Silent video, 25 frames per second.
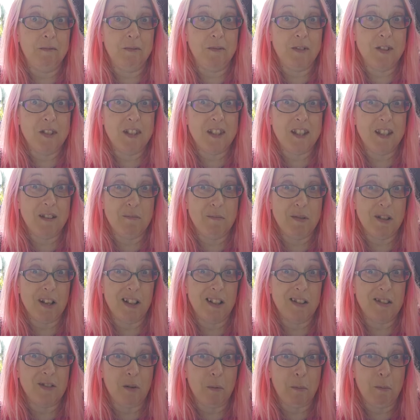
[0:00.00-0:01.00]
Seems
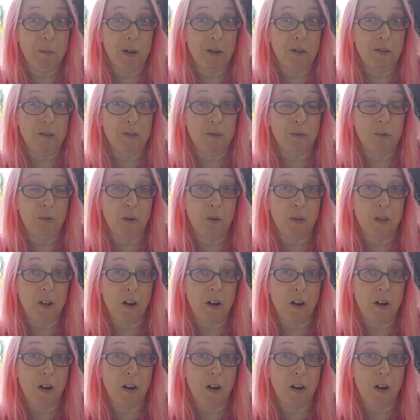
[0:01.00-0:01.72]
like it's got most of what the